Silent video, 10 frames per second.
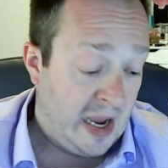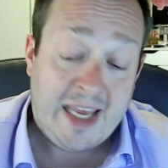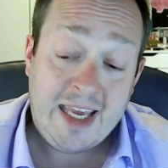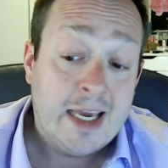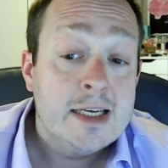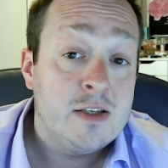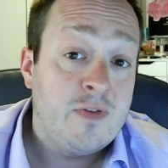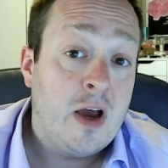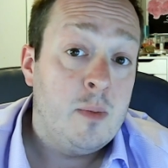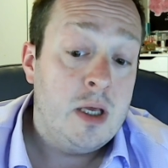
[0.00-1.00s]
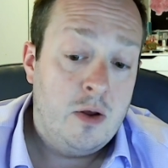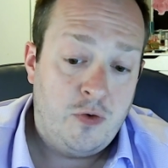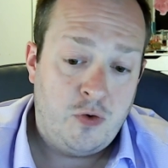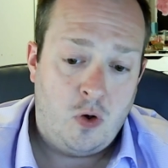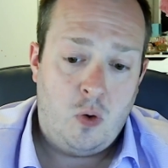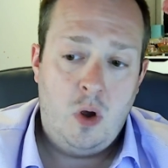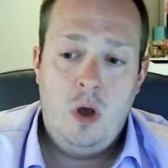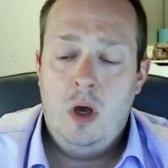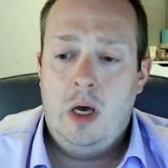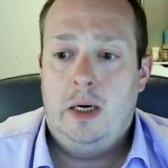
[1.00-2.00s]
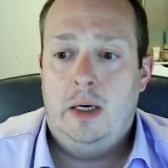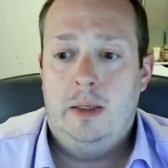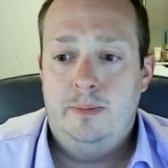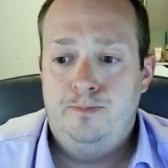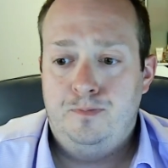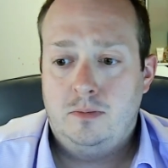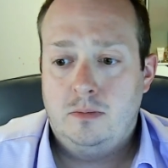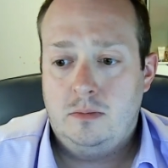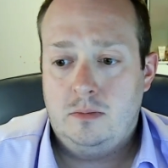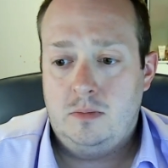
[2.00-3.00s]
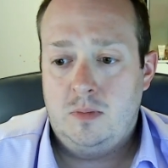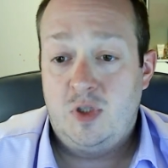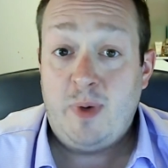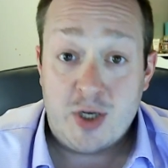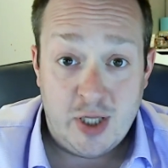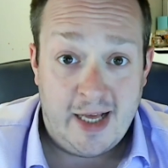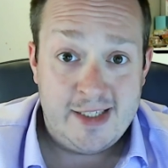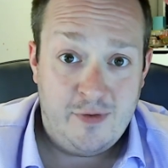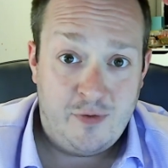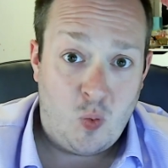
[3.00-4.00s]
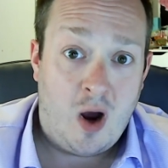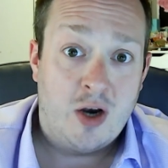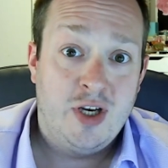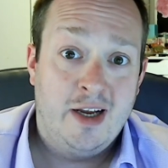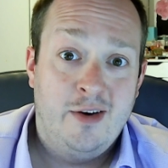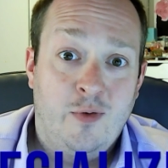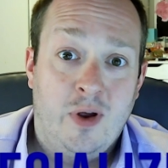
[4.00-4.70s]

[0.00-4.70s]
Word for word: biking as a family. So Specialized, if you're watching,